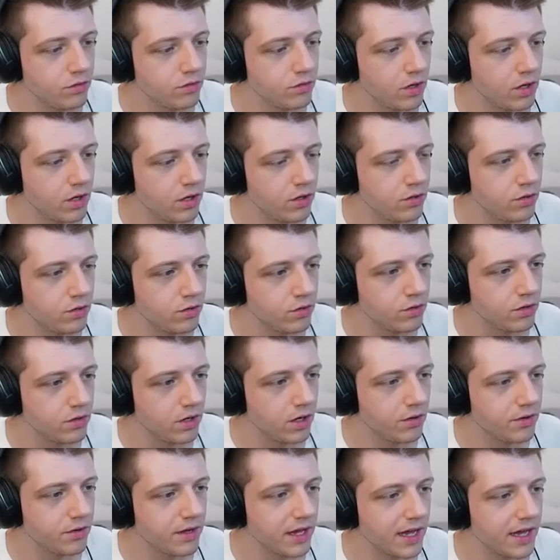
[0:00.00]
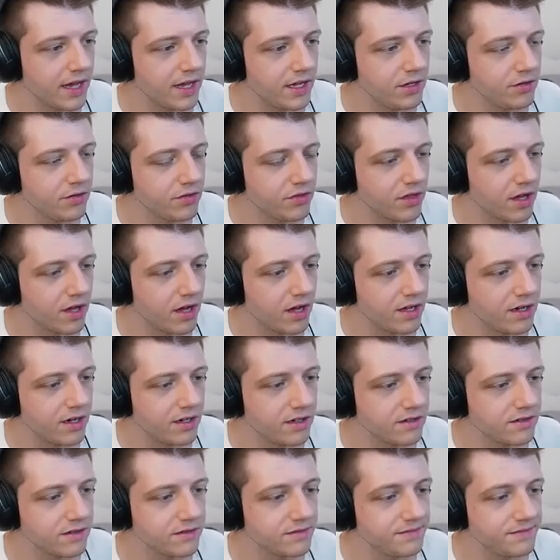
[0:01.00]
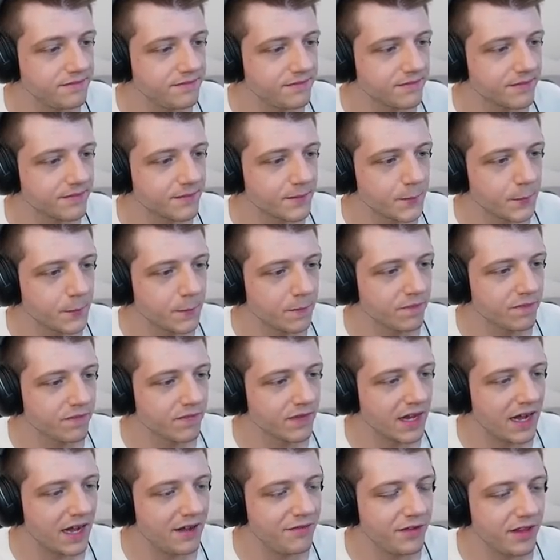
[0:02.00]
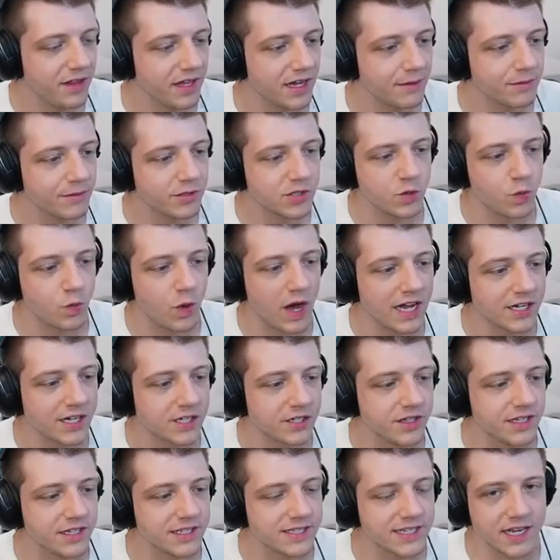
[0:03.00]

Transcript: oh, okay. You thought. I feel like I'm just watching this.